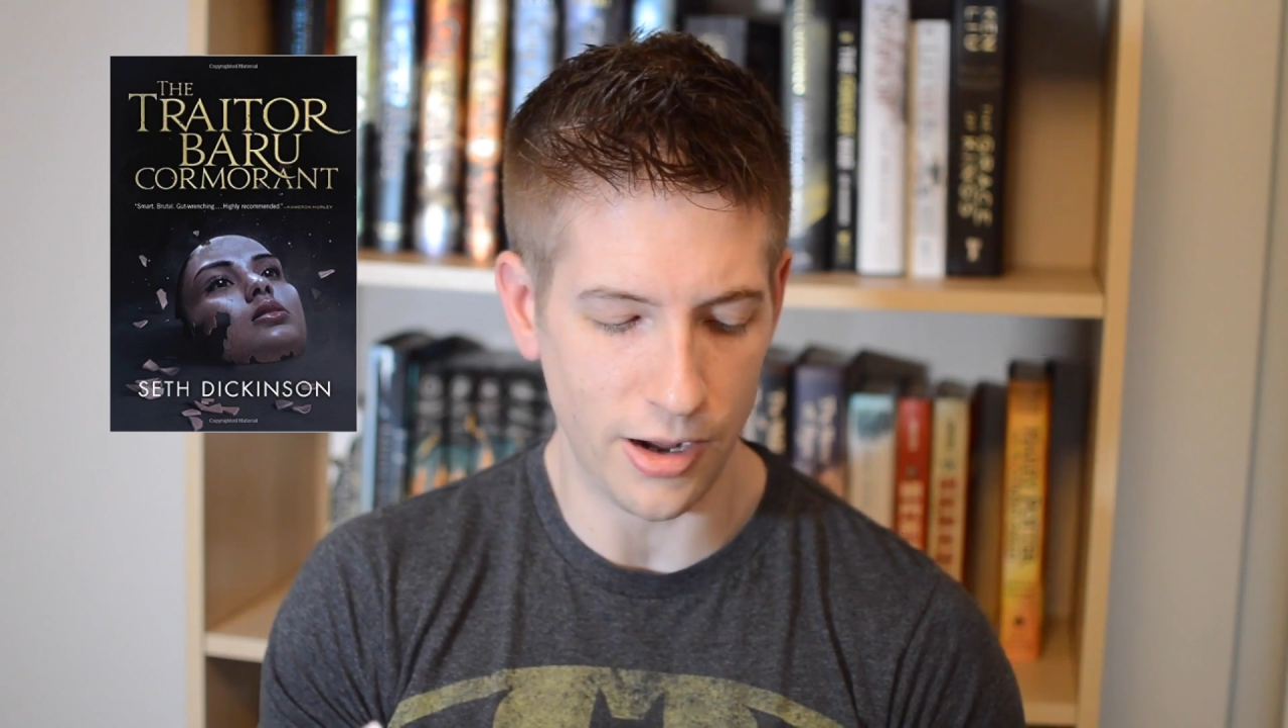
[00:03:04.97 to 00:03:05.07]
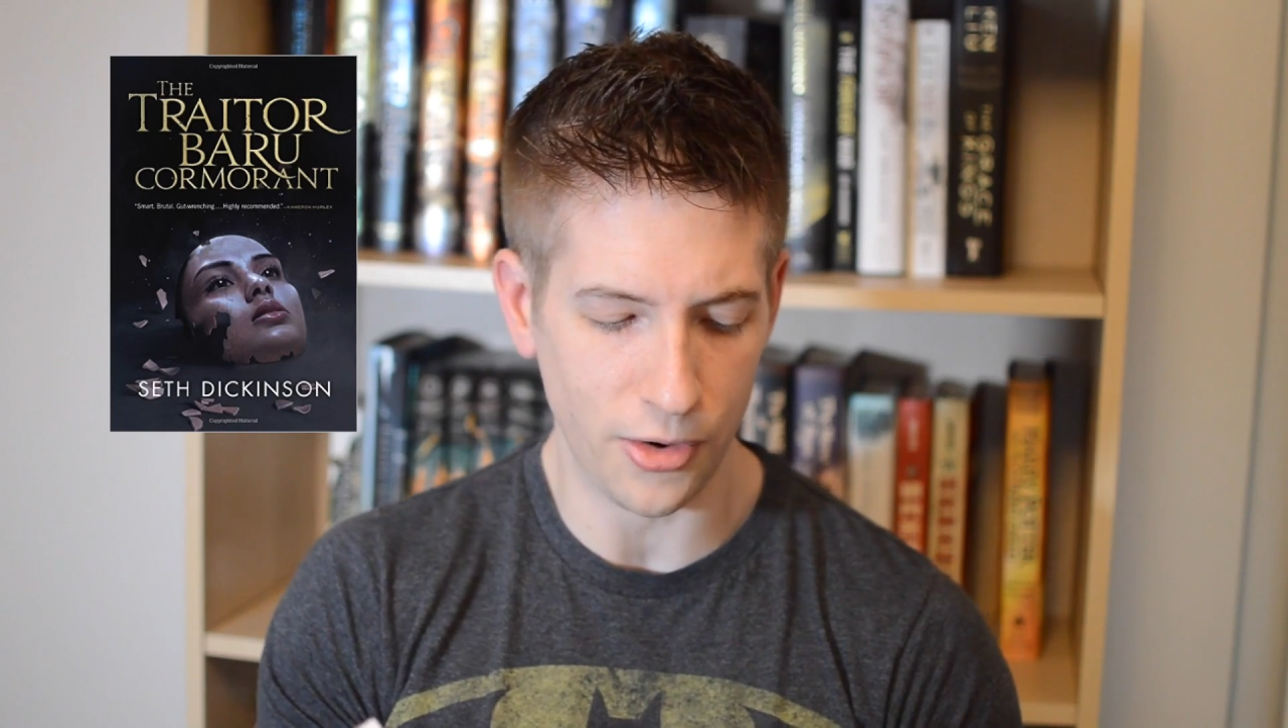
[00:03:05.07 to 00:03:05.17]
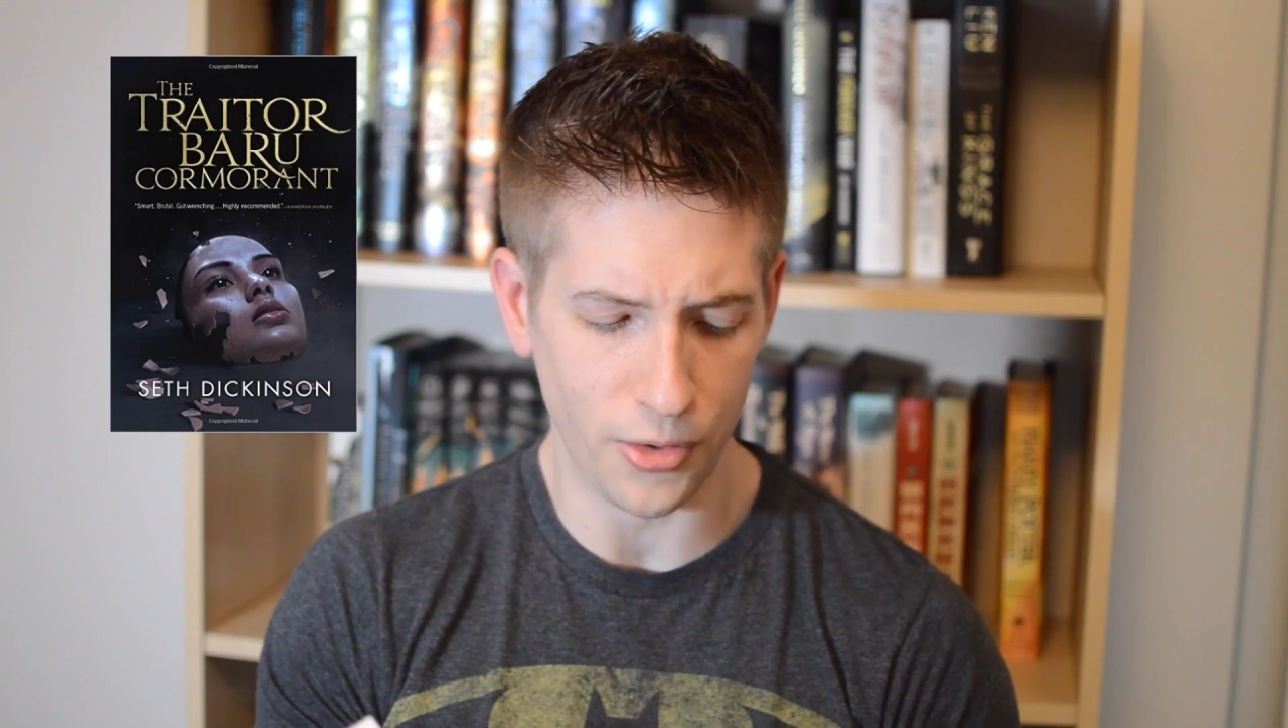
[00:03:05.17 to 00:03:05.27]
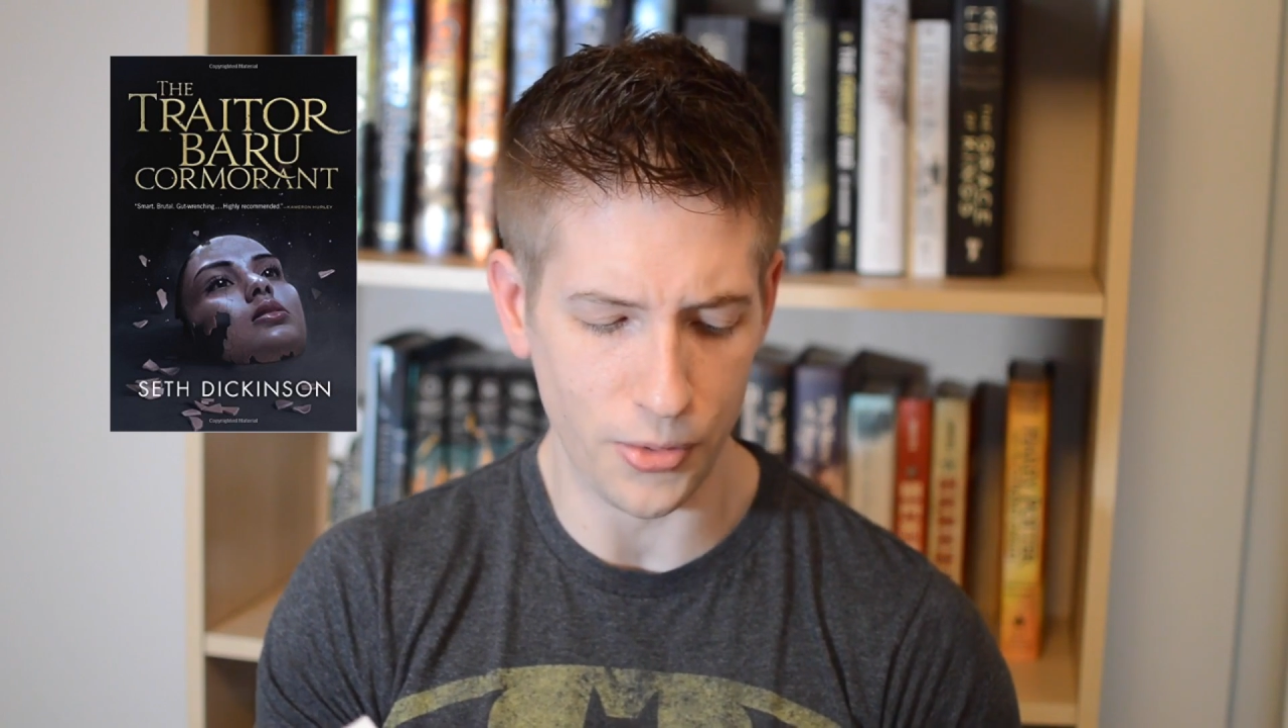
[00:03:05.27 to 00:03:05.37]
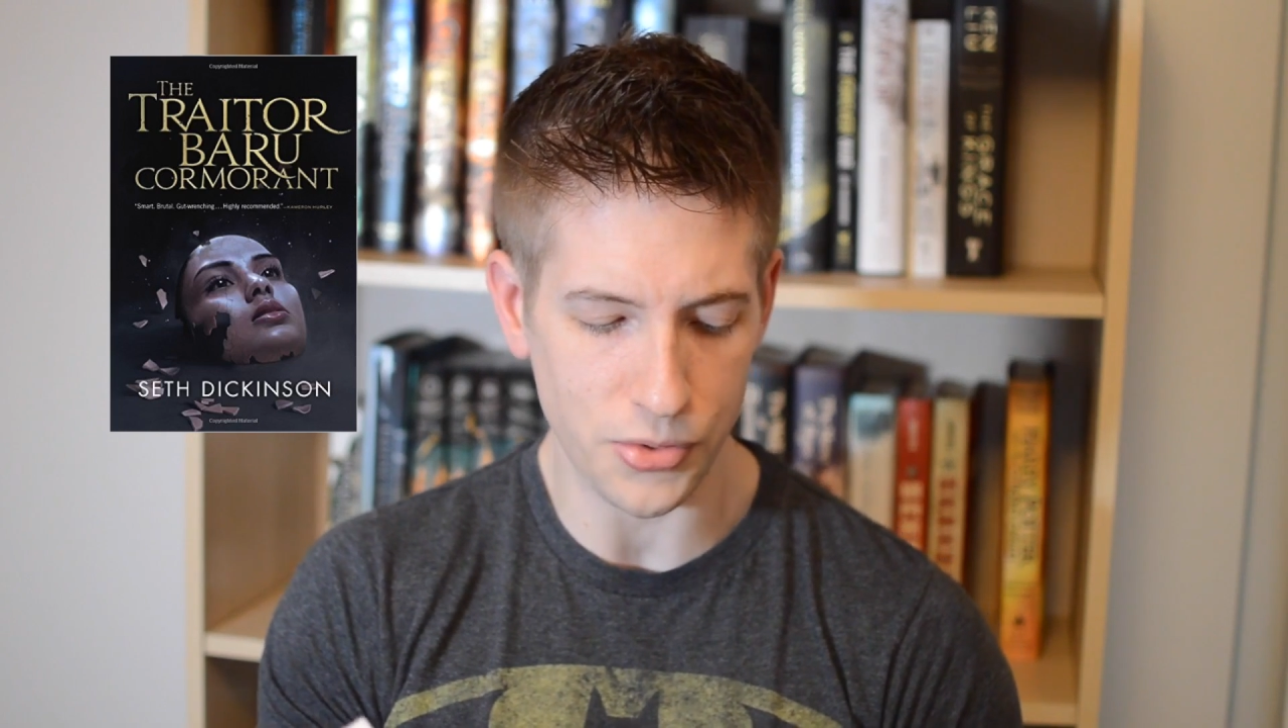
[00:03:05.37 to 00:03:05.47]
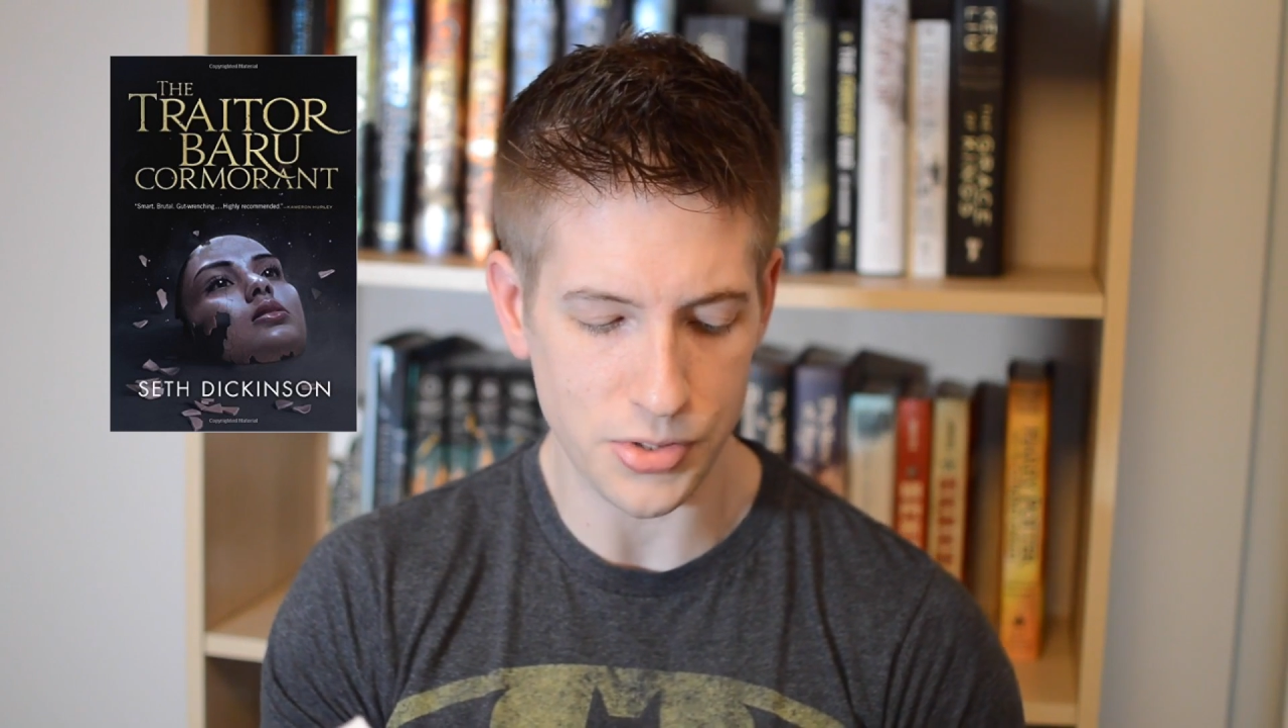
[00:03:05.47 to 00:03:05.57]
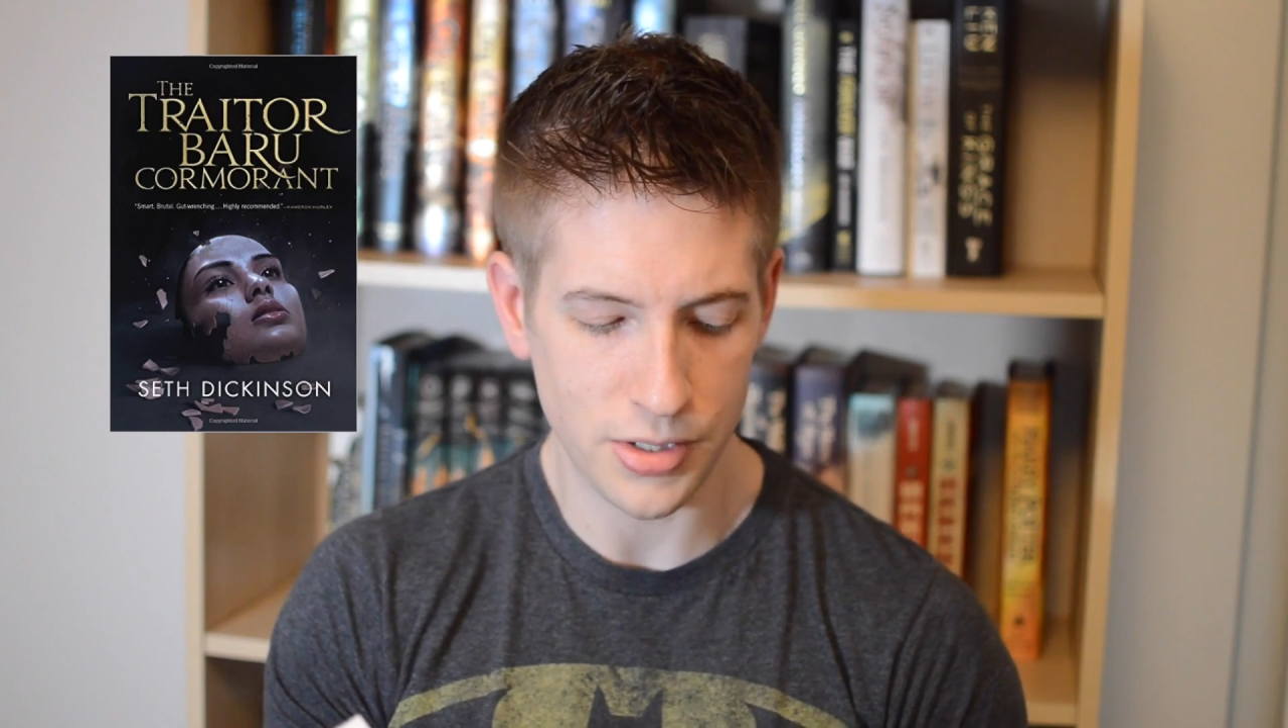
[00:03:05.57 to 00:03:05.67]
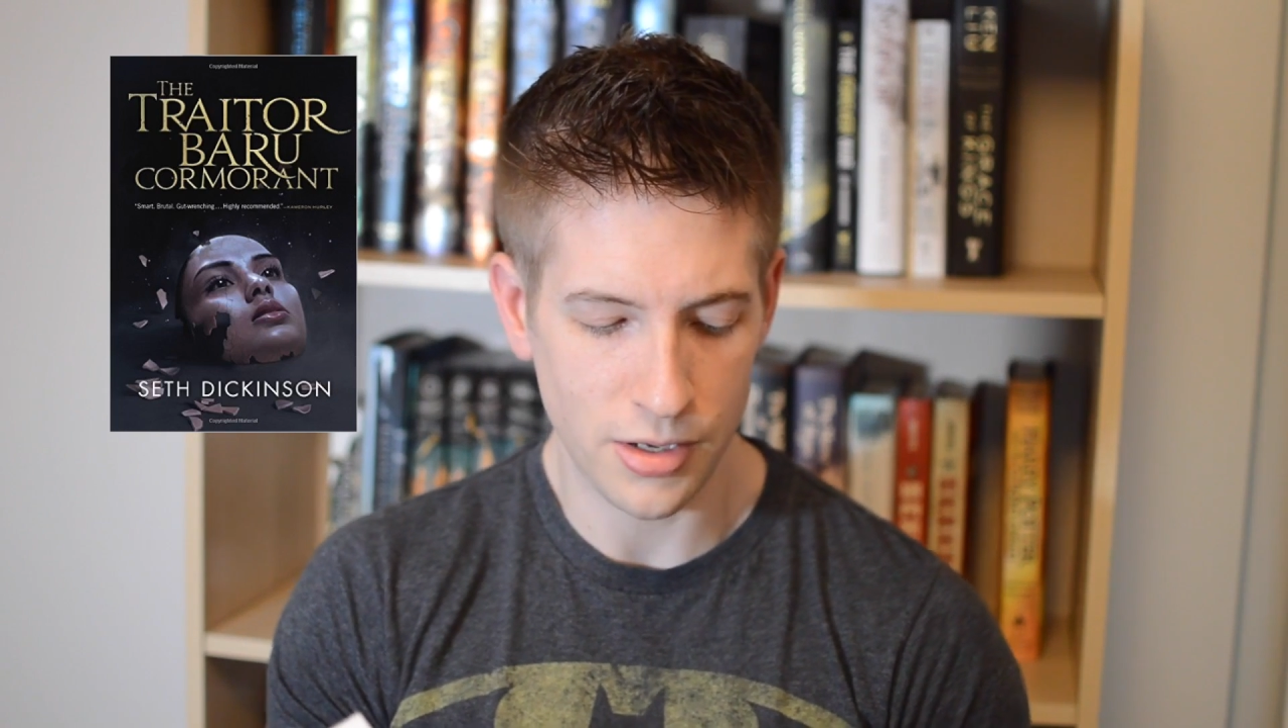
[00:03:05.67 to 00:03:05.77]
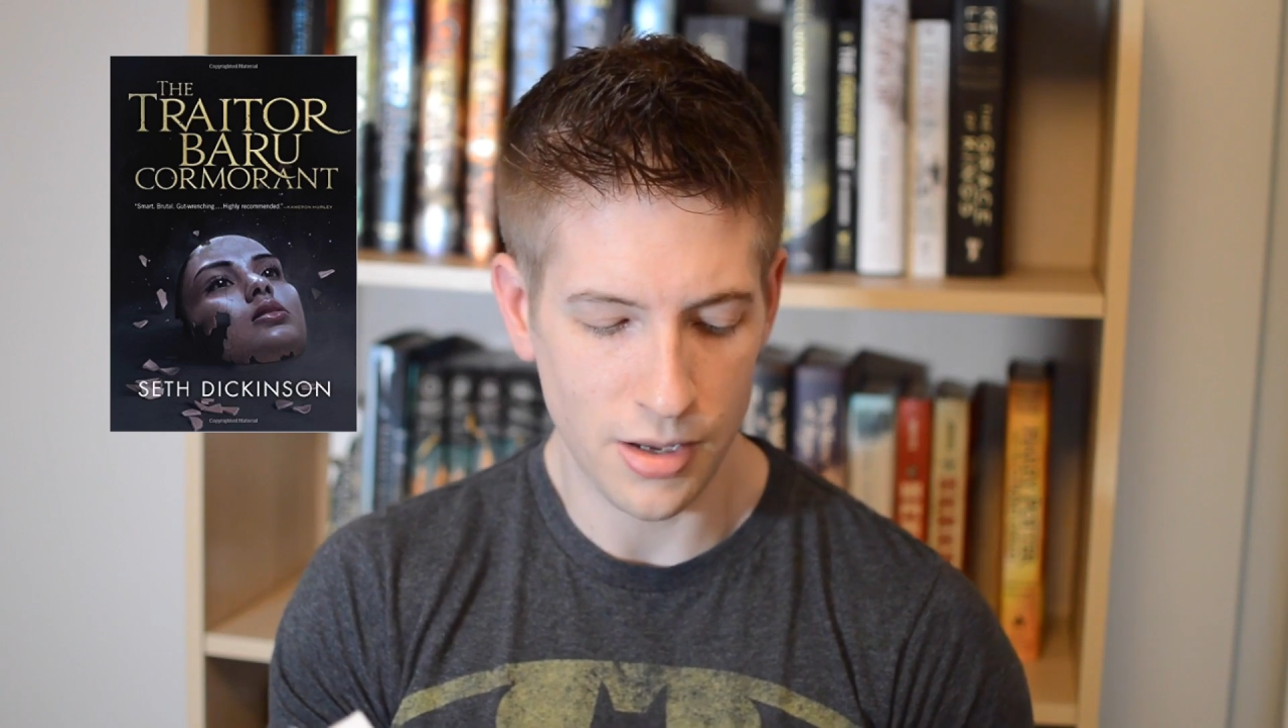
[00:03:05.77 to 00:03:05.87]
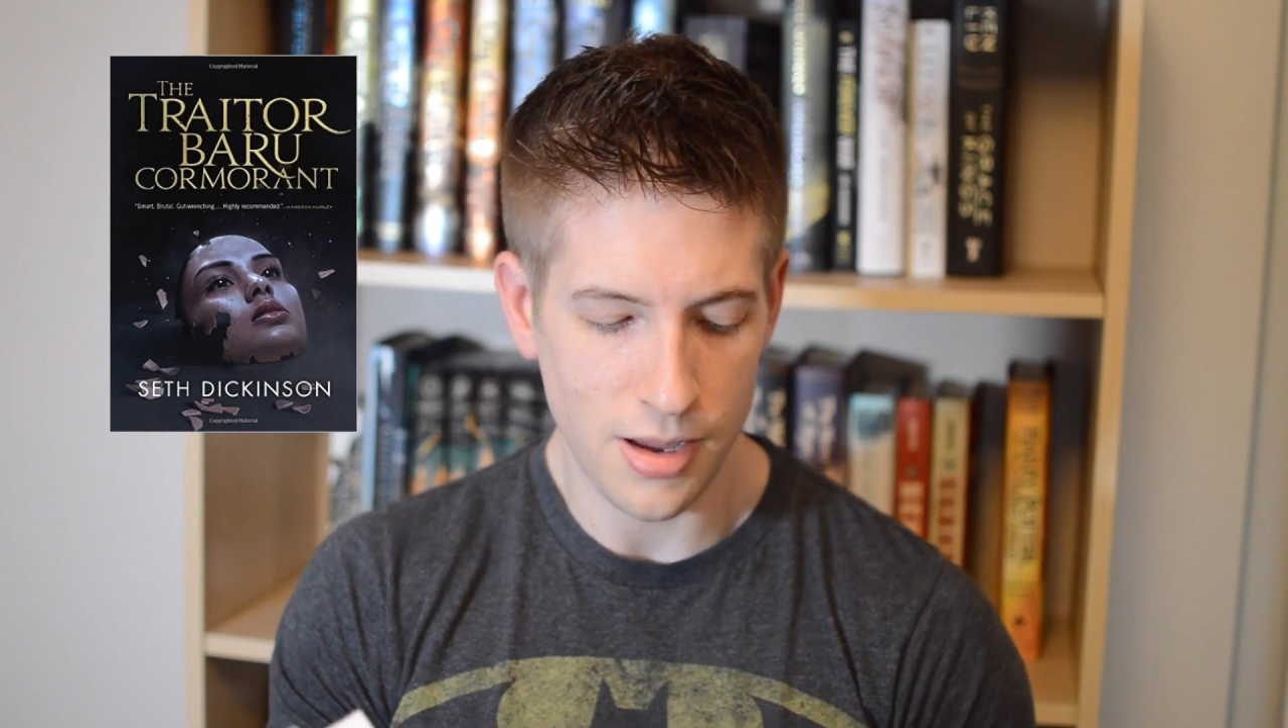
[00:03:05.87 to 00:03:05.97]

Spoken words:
on her goals.